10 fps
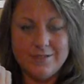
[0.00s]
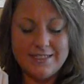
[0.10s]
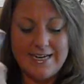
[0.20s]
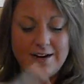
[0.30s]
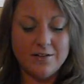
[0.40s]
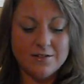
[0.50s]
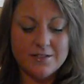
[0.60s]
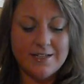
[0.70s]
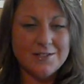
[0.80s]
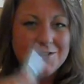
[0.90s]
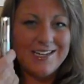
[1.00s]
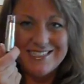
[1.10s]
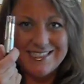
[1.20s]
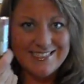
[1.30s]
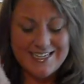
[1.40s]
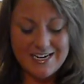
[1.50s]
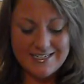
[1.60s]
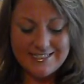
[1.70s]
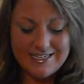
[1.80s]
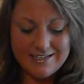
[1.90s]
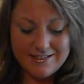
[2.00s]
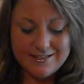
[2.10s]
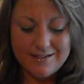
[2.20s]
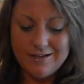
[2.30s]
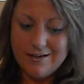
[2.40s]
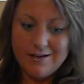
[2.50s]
sales, these are like sixty-nine cents.